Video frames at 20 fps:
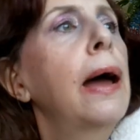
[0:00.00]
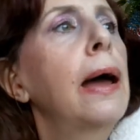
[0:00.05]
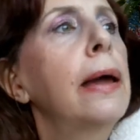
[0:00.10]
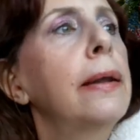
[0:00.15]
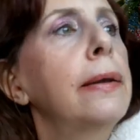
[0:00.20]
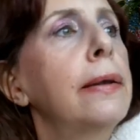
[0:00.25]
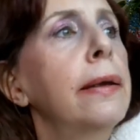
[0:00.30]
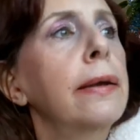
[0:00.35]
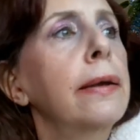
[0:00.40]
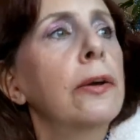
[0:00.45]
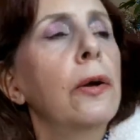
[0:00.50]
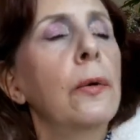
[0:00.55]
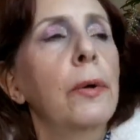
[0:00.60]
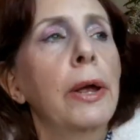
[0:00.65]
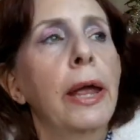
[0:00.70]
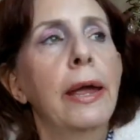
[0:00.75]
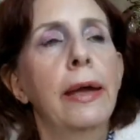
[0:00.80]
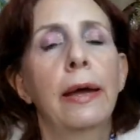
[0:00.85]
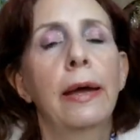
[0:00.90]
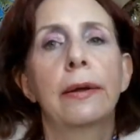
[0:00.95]
I did go
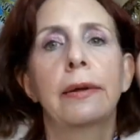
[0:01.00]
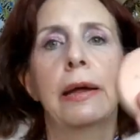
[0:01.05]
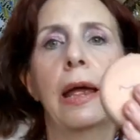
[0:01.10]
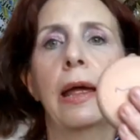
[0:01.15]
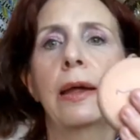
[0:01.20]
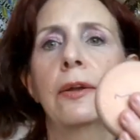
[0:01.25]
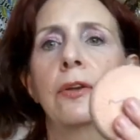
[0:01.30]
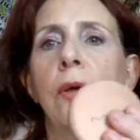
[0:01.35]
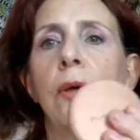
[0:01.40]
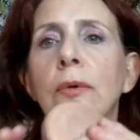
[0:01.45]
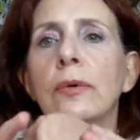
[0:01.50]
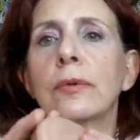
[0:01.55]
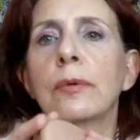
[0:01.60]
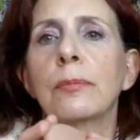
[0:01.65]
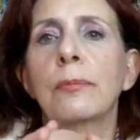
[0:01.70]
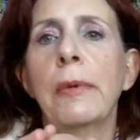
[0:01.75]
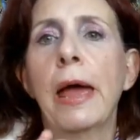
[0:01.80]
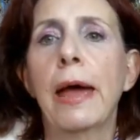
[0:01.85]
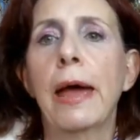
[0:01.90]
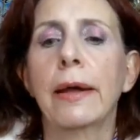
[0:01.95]
ahead and
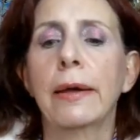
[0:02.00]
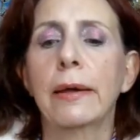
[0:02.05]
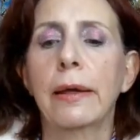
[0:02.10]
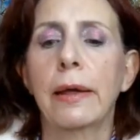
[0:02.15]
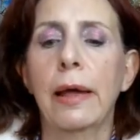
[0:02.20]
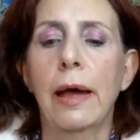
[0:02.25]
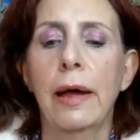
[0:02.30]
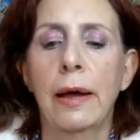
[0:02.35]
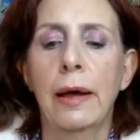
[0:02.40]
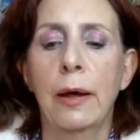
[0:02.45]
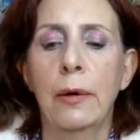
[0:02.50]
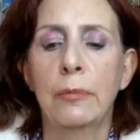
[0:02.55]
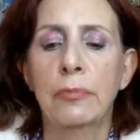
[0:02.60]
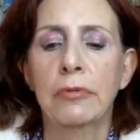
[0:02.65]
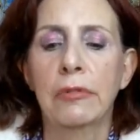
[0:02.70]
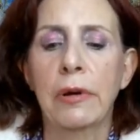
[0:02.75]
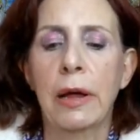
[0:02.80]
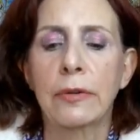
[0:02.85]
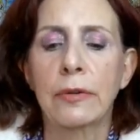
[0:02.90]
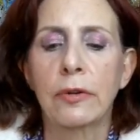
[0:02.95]
use MAC uh,
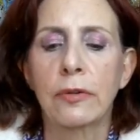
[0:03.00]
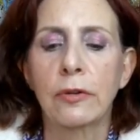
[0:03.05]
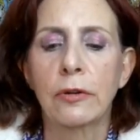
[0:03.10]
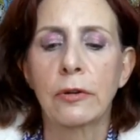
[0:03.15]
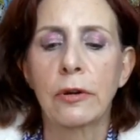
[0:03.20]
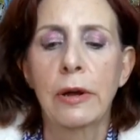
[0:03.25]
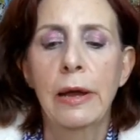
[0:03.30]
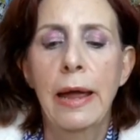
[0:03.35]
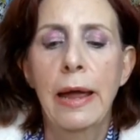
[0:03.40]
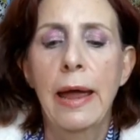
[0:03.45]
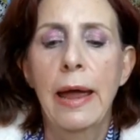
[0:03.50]
bronzer,